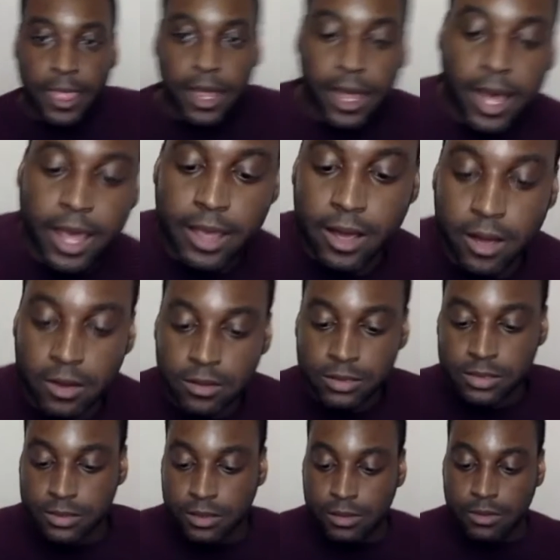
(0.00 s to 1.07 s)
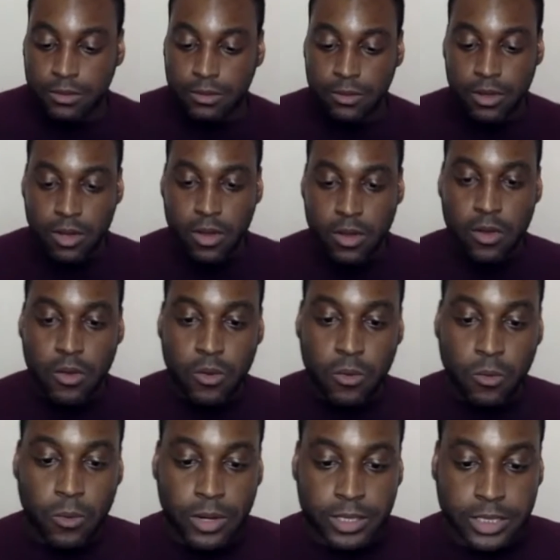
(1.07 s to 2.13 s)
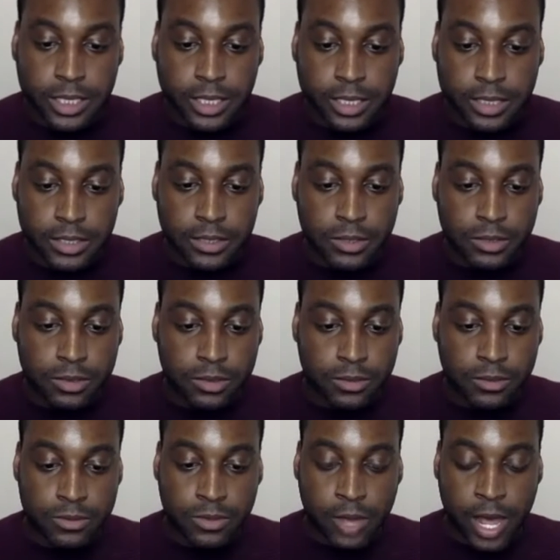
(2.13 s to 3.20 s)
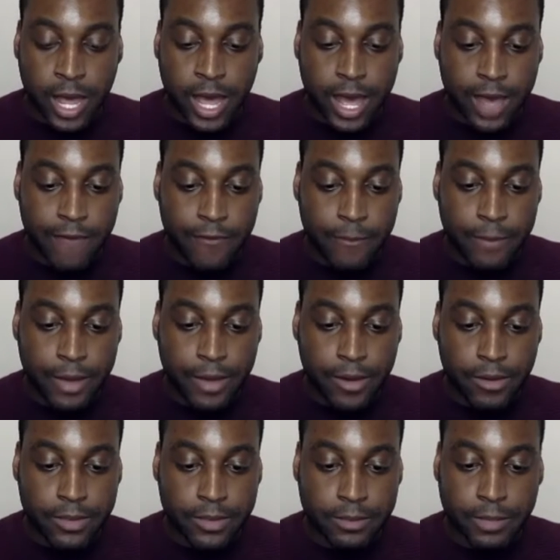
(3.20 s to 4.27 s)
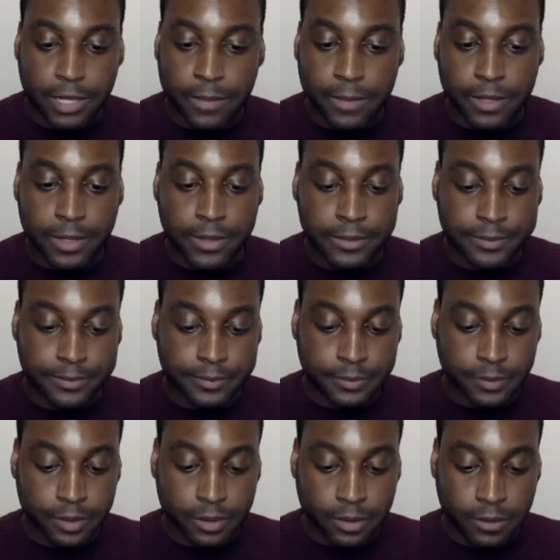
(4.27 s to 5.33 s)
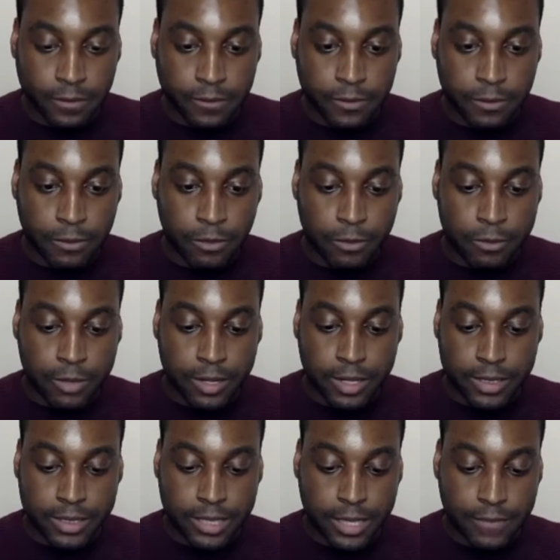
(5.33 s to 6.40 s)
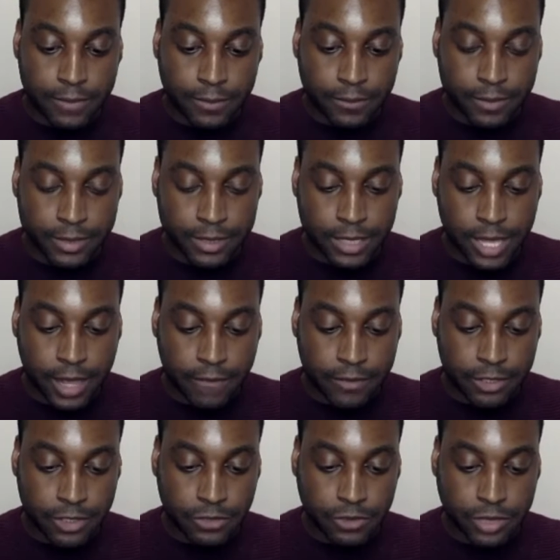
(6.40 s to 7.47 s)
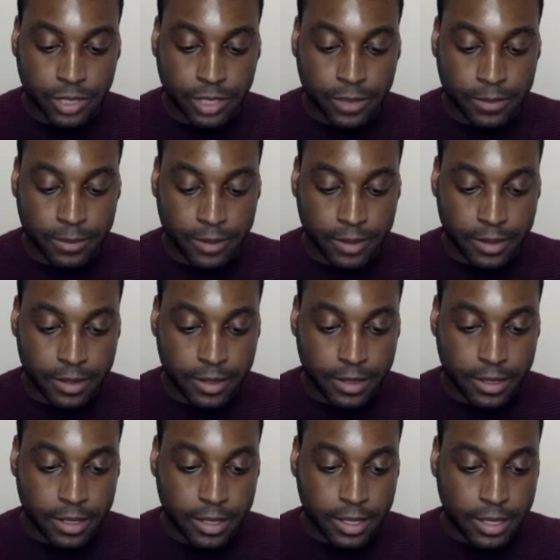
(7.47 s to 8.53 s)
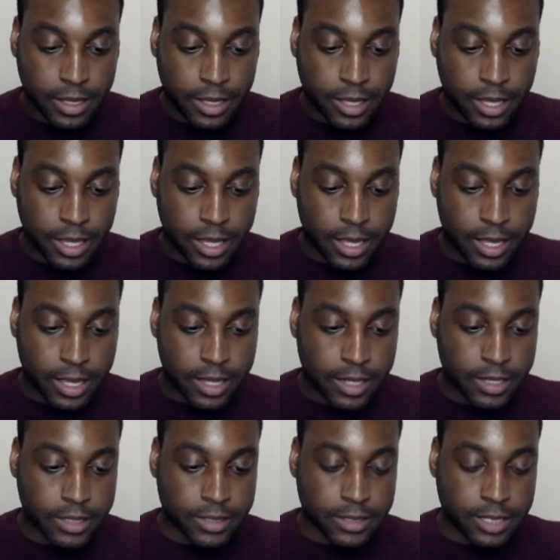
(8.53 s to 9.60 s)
I also wanted to do, so I have about maybe a few more minutes left of this live stream, and